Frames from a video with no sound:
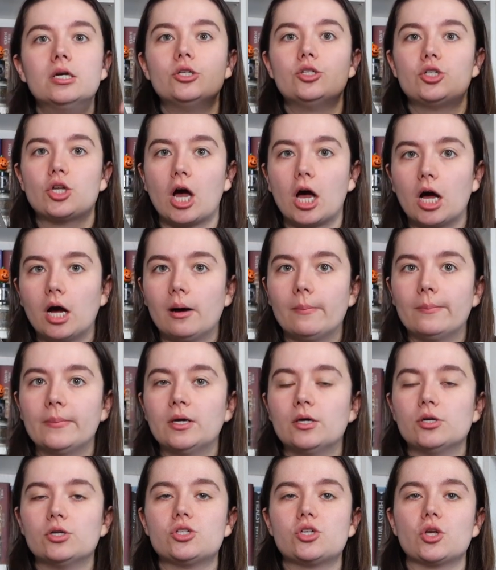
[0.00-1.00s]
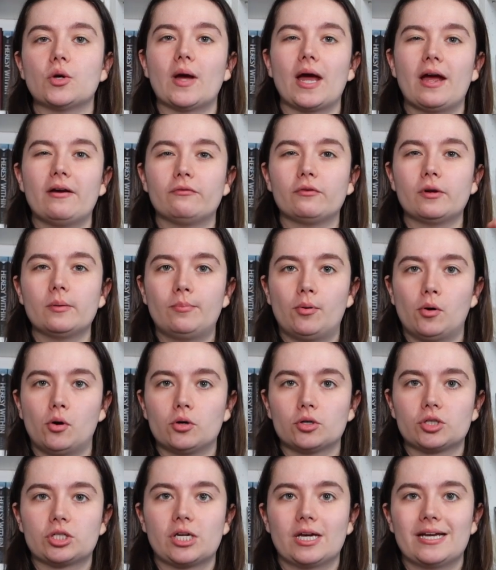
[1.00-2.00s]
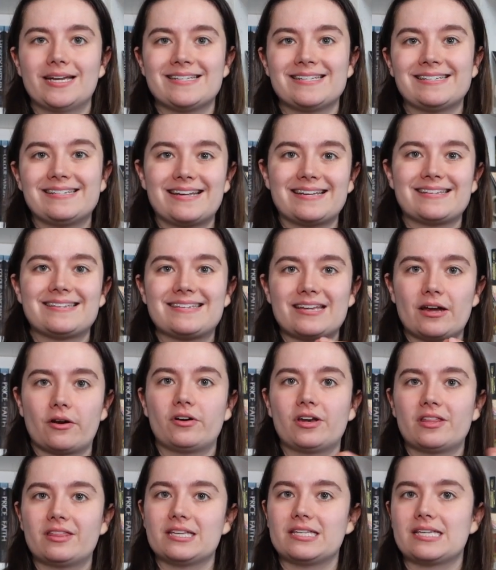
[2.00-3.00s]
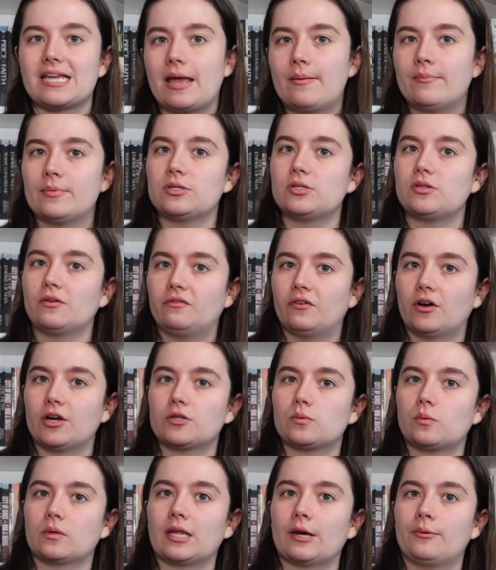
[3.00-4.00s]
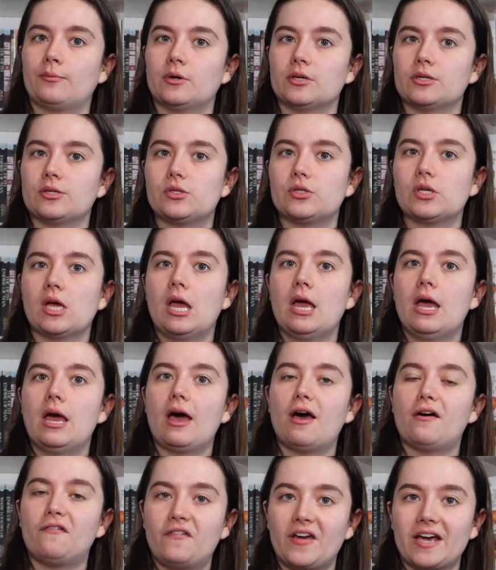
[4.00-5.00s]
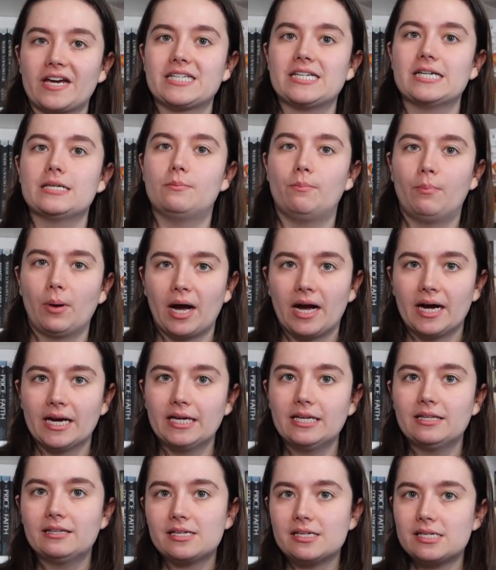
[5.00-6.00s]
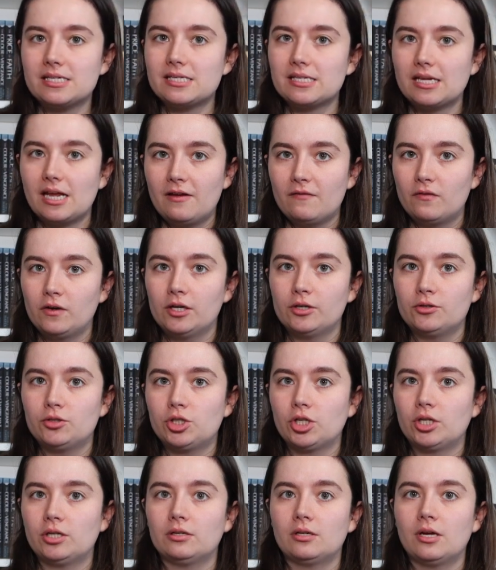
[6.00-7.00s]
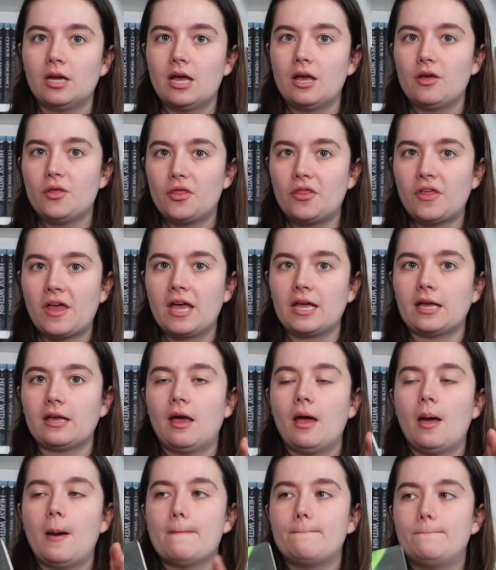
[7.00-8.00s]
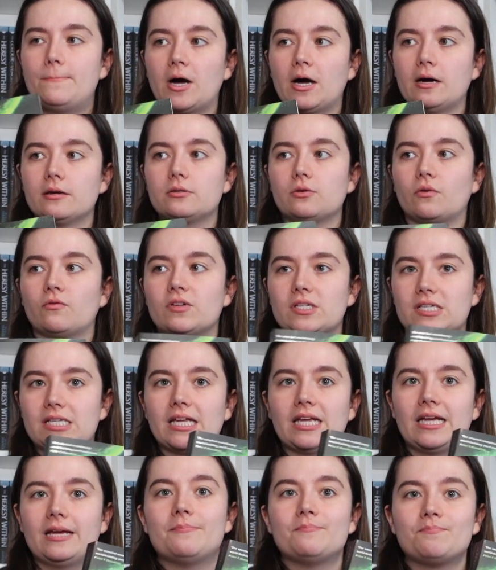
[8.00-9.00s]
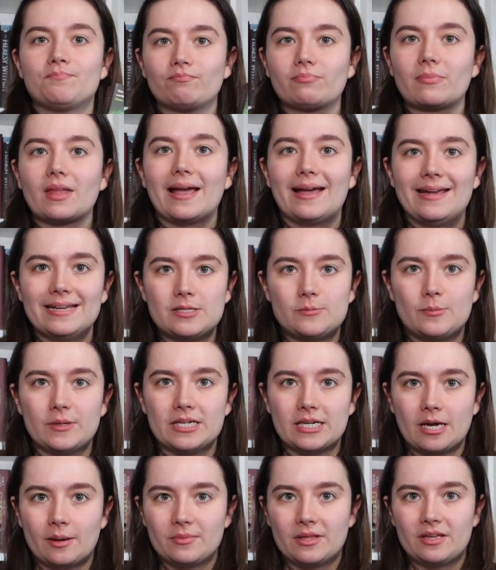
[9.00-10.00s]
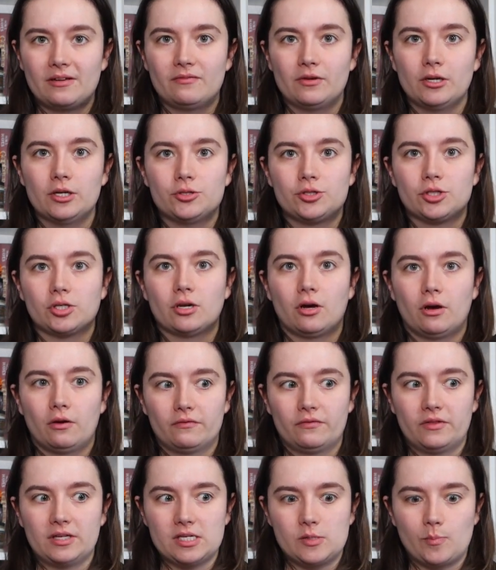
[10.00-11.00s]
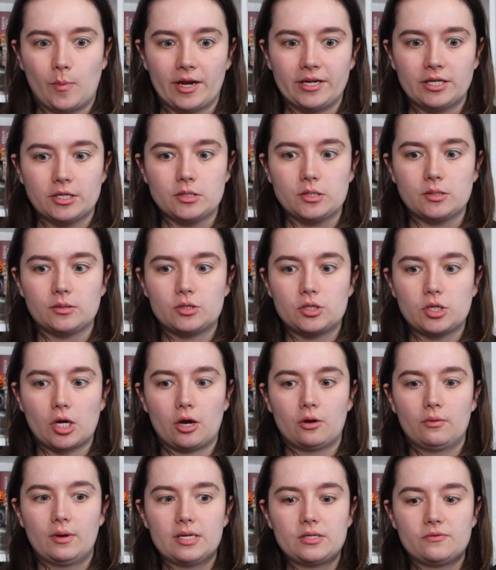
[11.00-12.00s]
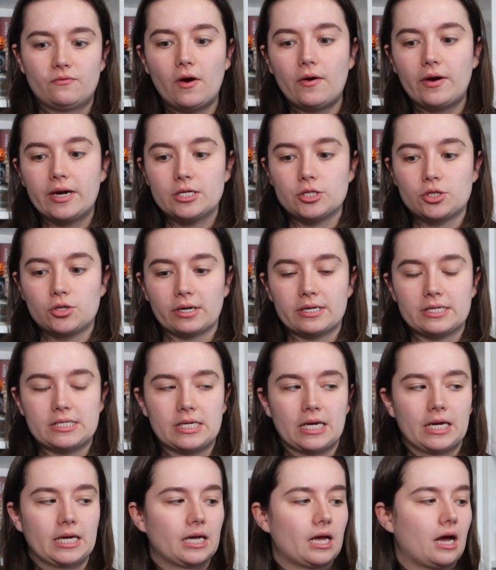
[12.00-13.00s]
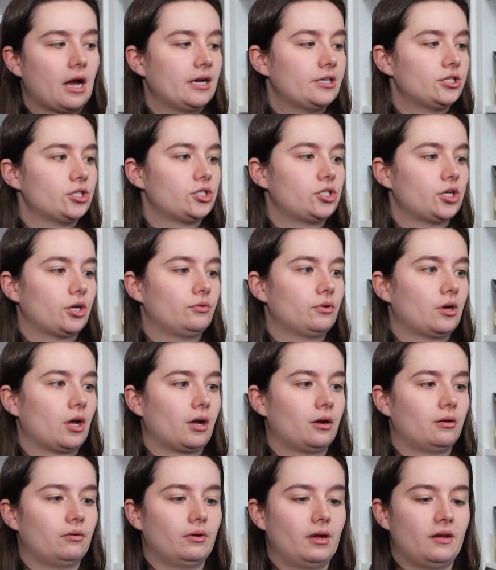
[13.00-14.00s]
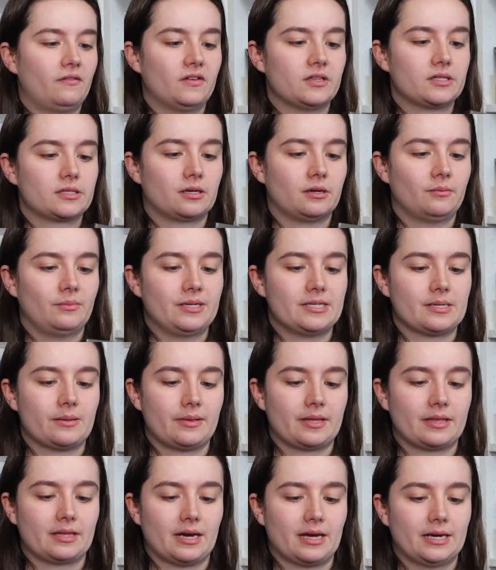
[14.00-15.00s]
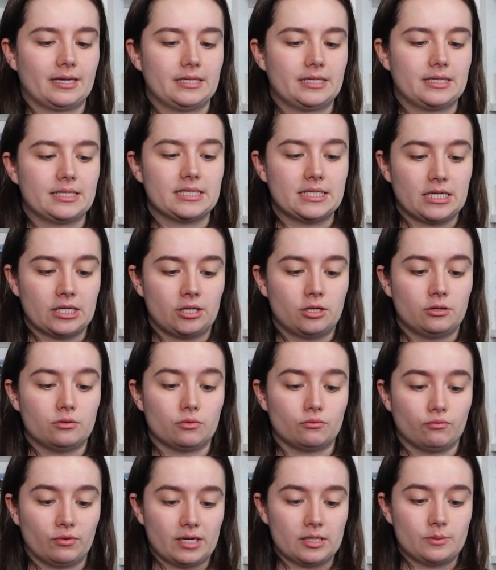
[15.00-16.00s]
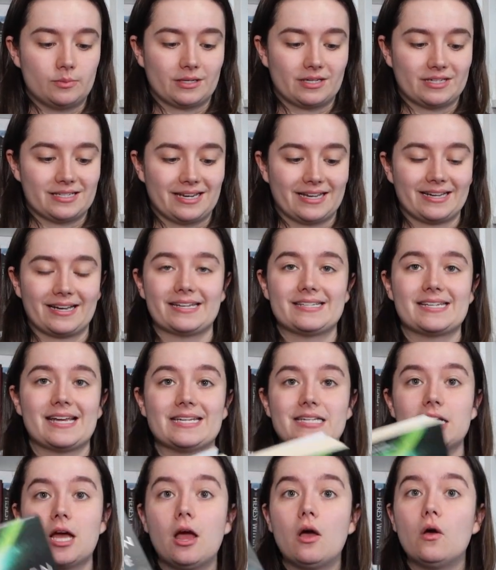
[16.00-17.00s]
term so every Portia isn't necessarily the same as the first one that was affected by this evolution thing but obviously it's speeding up the evolution of the spiders so it's very interesting I just don't know if it's going to be something that I continue to read because like I said